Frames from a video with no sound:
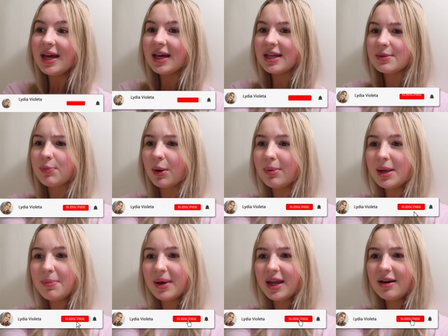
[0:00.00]
It's probably
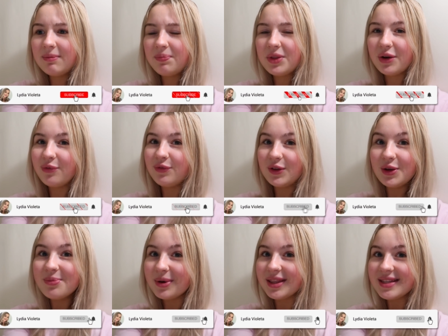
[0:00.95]
been a
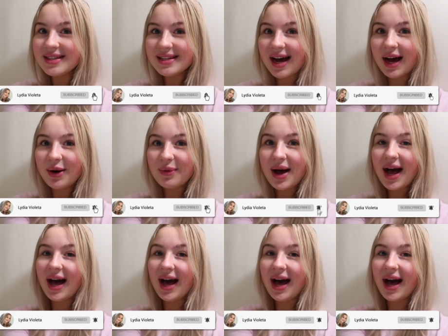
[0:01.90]
few months now,